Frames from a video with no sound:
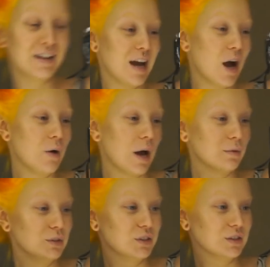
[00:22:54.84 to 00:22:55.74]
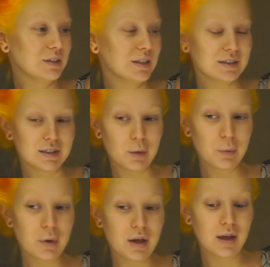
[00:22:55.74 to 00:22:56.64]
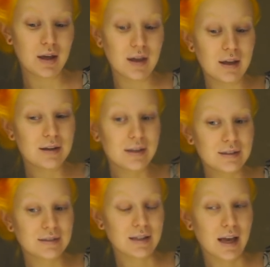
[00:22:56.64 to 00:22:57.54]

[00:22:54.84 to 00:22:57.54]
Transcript: now I will just sleep in this,